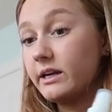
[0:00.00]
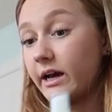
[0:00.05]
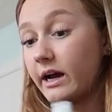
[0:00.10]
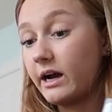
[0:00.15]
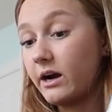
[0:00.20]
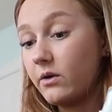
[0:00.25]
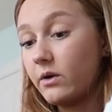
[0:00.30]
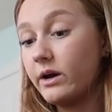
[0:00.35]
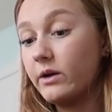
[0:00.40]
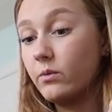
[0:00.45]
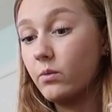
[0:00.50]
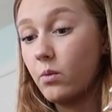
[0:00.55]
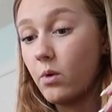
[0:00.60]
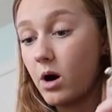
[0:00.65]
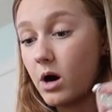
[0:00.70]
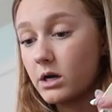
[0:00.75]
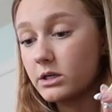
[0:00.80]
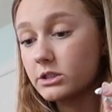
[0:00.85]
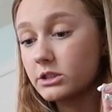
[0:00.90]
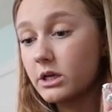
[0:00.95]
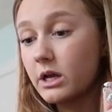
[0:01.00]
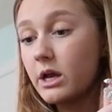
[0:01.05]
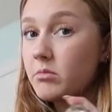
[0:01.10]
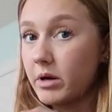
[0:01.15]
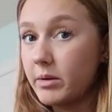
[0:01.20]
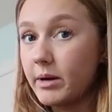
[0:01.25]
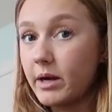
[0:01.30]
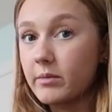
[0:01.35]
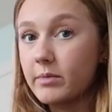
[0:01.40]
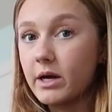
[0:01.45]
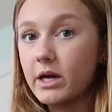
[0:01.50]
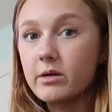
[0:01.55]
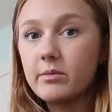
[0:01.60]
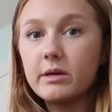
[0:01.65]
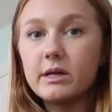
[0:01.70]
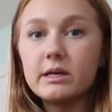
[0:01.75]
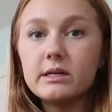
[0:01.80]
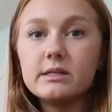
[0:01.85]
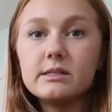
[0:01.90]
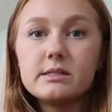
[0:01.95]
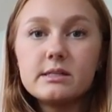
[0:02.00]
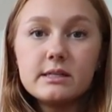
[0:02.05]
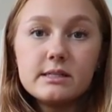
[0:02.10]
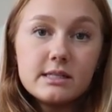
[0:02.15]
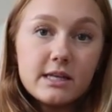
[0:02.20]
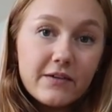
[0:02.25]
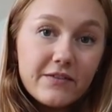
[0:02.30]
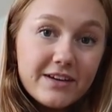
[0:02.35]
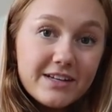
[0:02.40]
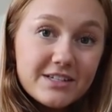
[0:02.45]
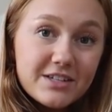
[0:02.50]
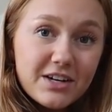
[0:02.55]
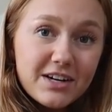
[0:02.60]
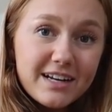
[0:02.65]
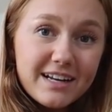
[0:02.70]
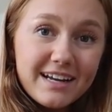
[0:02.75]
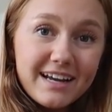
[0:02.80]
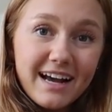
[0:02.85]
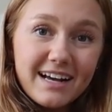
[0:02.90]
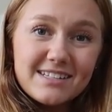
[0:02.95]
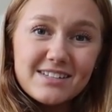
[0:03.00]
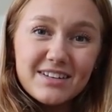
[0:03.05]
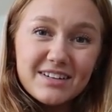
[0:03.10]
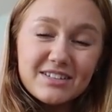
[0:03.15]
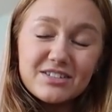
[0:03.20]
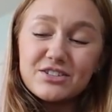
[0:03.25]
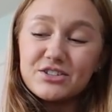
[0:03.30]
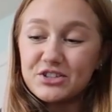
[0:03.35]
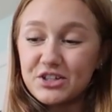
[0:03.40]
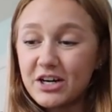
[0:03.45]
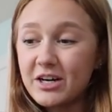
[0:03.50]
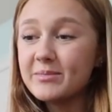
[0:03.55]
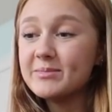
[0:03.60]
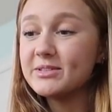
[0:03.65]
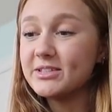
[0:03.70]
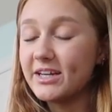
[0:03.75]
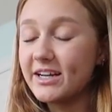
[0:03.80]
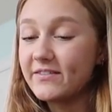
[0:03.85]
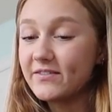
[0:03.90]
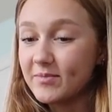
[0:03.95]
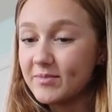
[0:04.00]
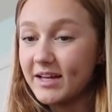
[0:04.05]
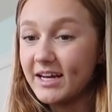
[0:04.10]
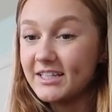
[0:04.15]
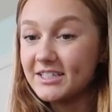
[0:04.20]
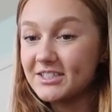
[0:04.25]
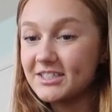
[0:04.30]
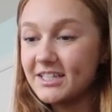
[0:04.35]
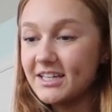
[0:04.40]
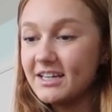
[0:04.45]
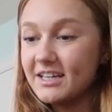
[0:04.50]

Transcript: it out and wash my backpack because it's definitely dirty, has a lot of germs on it from last